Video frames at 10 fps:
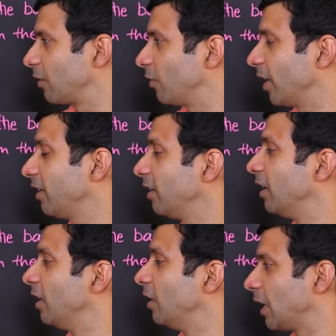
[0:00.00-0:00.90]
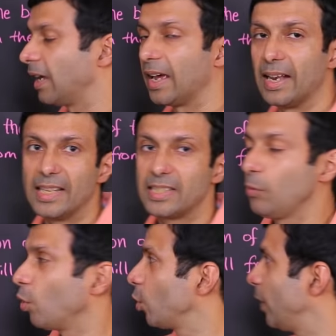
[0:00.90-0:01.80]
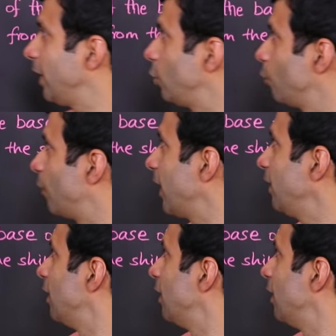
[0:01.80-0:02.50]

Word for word: right? And let's see what do we need to find?